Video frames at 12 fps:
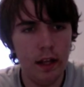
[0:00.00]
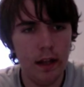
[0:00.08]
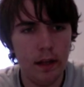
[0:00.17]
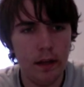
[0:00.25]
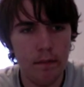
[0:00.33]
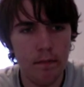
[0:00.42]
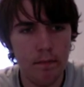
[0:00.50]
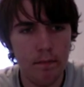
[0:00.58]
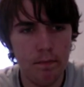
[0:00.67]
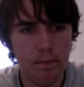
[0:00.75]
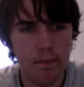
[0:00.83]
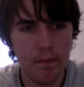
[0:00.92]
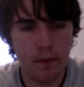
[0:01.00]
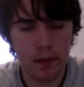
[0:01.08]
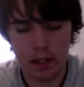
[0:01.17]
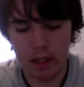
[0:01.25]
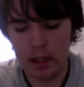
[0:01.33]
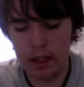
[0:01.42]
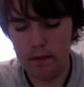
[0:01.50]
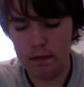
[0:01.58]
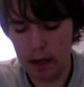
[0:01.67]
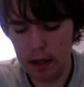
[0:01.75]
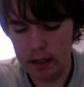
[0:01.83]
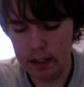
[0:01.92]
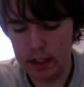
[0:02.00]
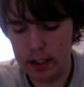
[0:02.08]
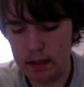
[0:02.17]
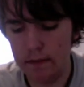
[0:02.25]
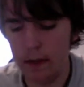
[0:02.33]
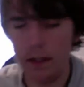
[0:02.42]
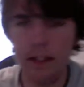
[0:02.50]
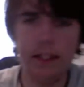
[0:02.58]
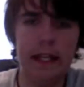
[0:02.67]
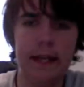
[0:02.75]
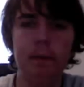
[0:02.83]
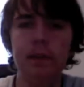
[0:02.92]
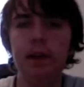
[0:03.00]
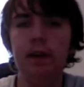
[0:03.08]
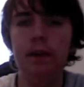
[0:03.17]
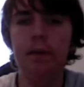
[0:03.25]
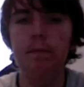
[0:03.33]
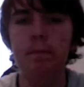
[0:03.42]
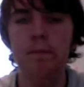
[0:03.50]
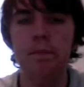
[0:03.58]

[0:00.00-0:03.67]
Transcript: It's a very stable yo-yo.